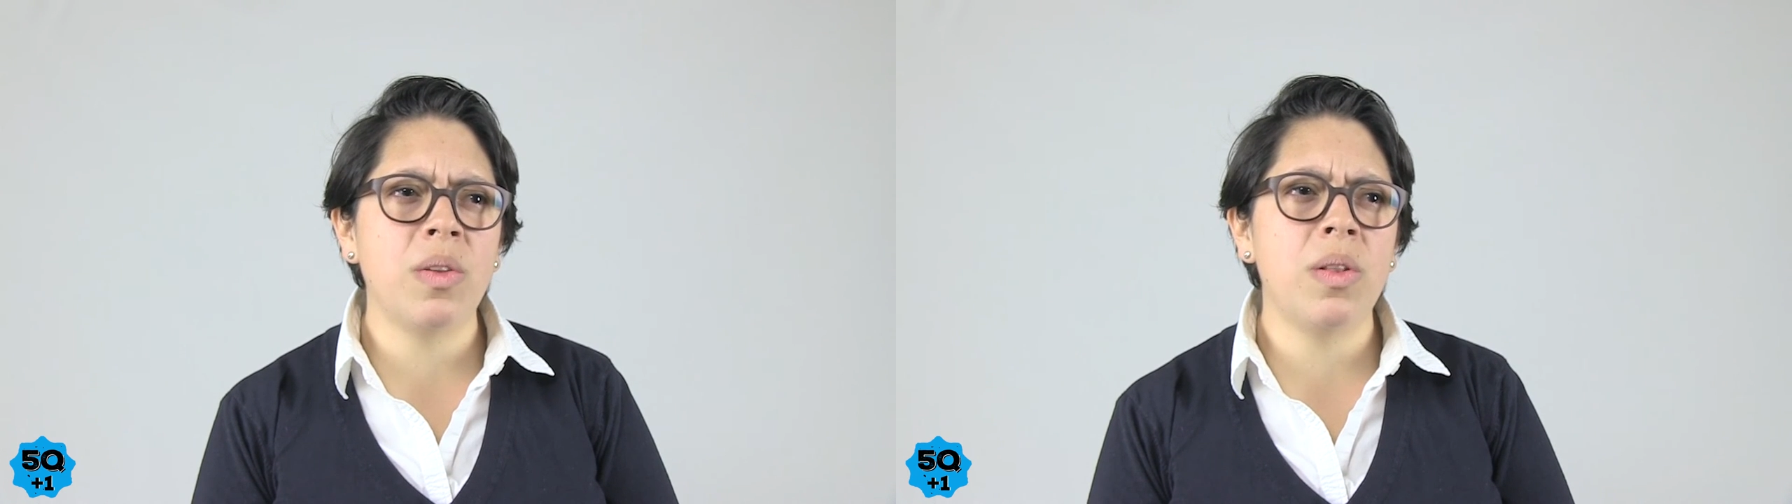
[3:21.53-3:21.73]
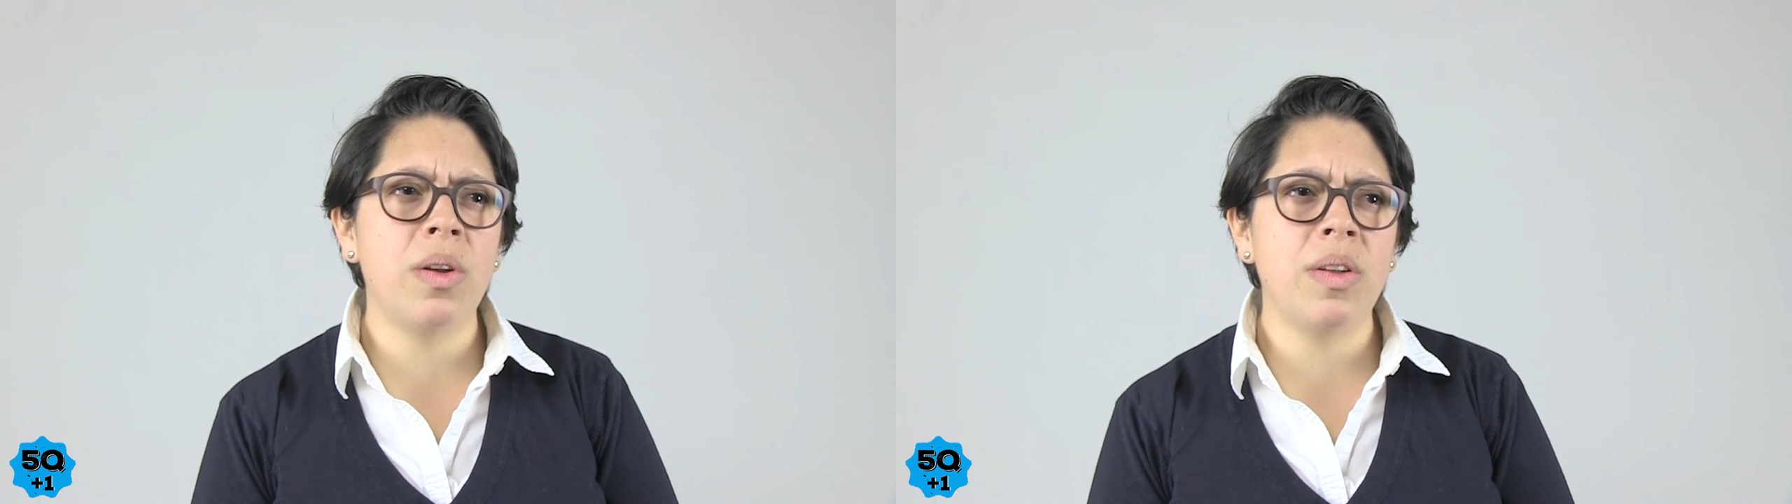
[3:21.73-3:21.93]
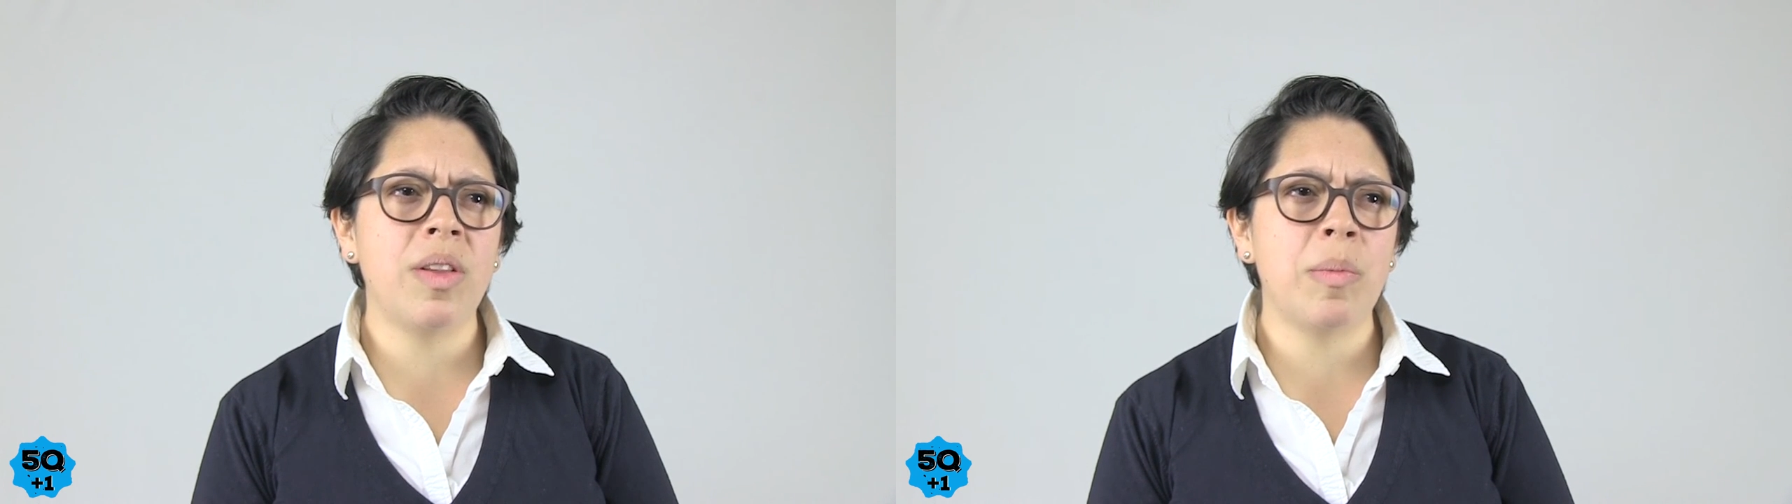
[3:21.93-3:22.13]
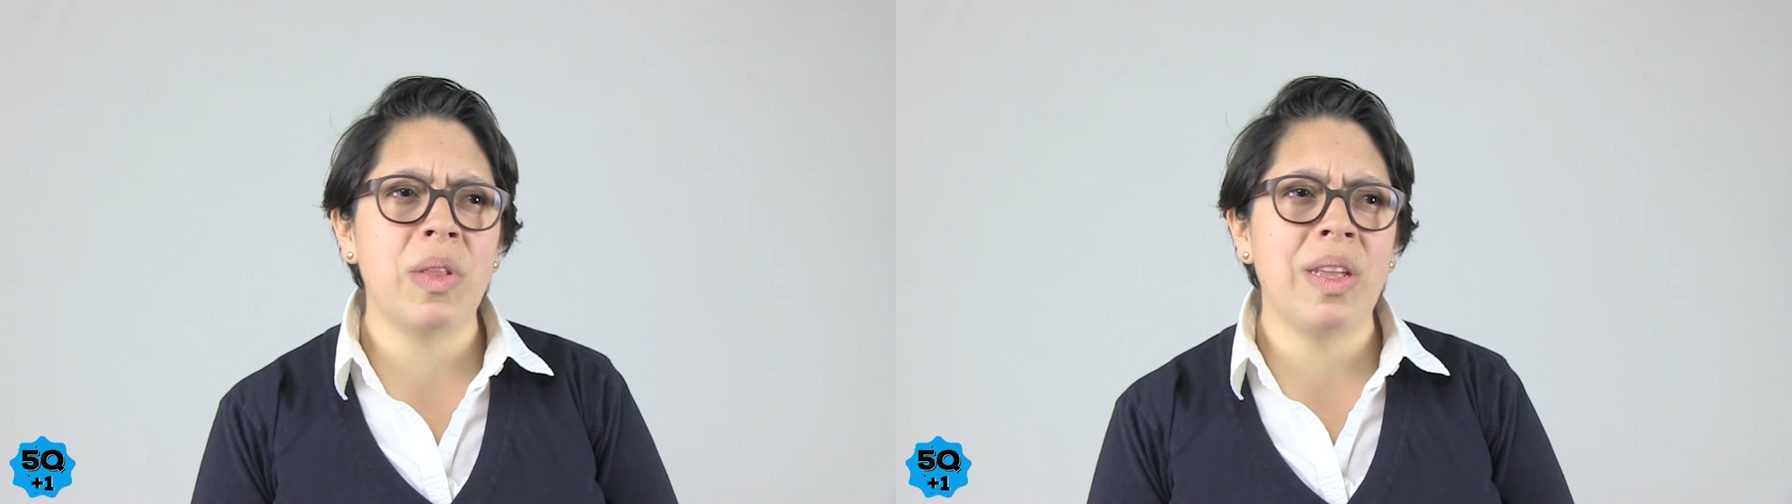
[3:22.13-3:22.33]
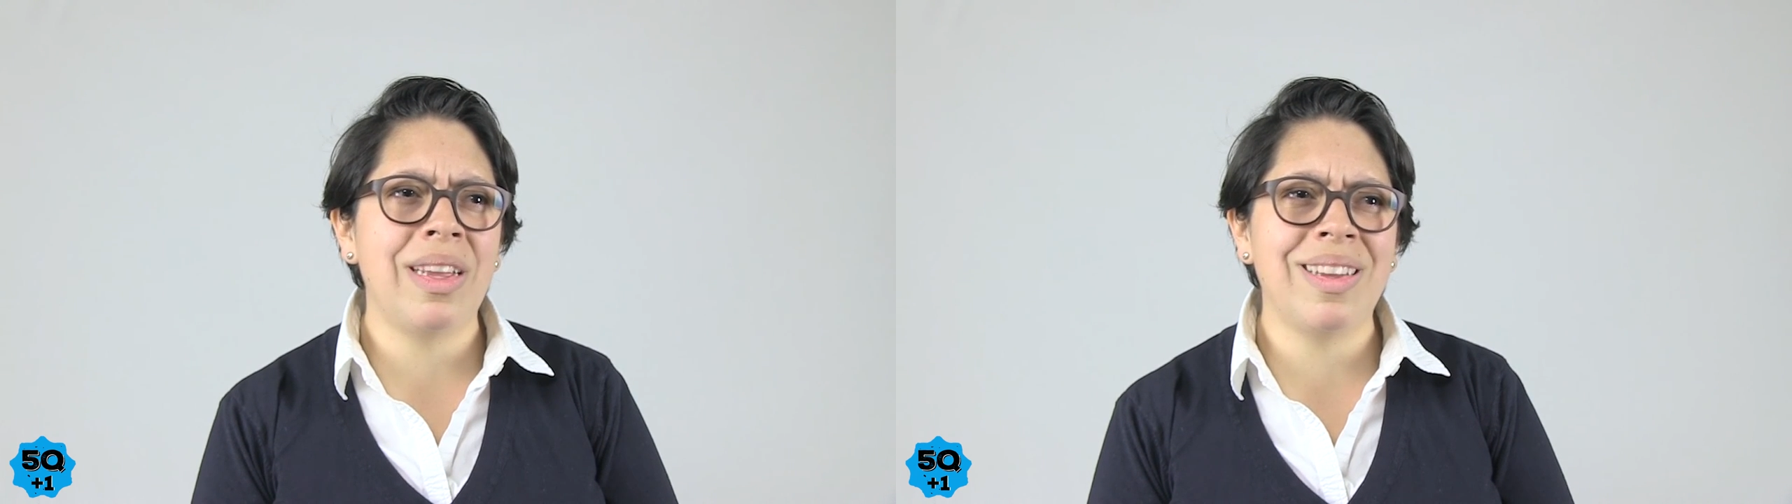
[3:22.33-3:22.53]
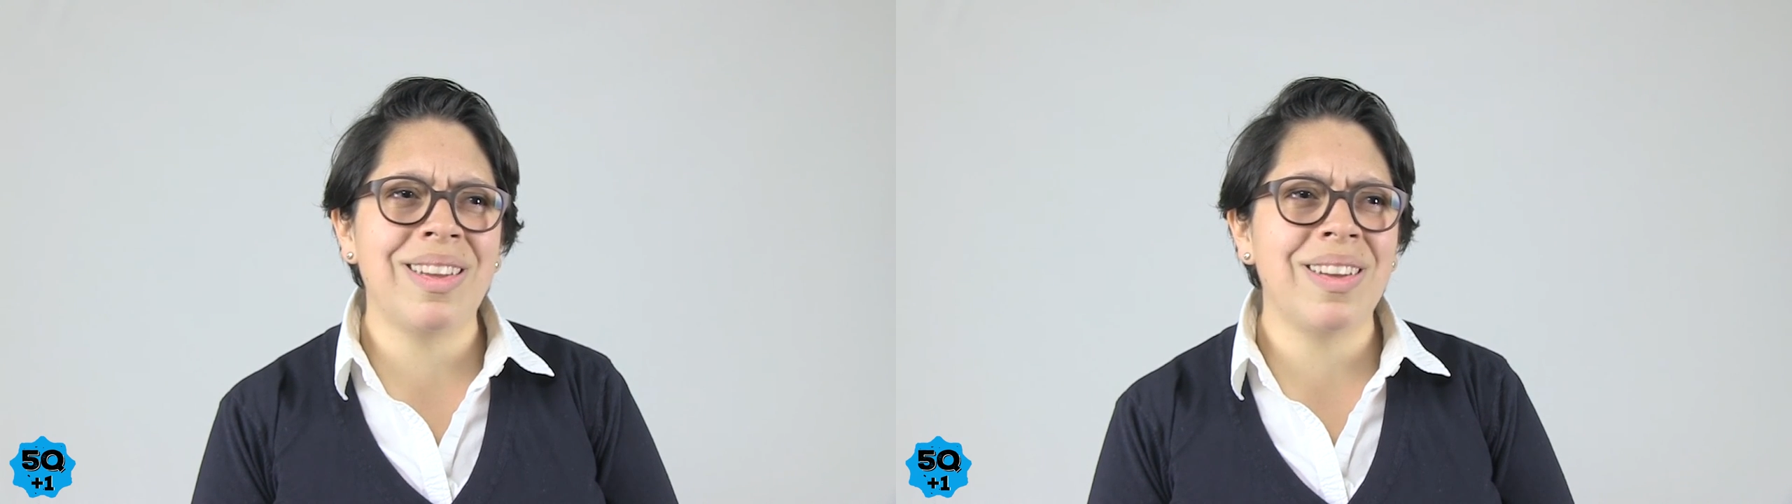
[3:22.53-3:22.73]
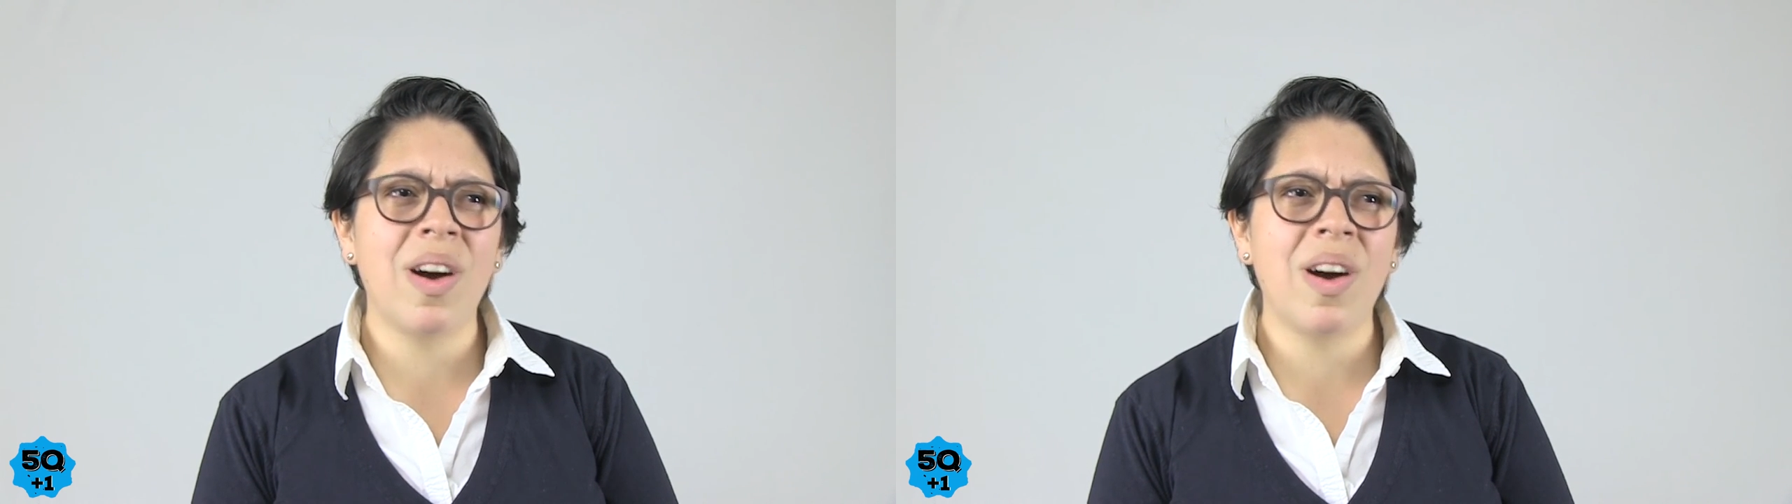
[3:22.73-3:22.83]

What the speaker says: to learn something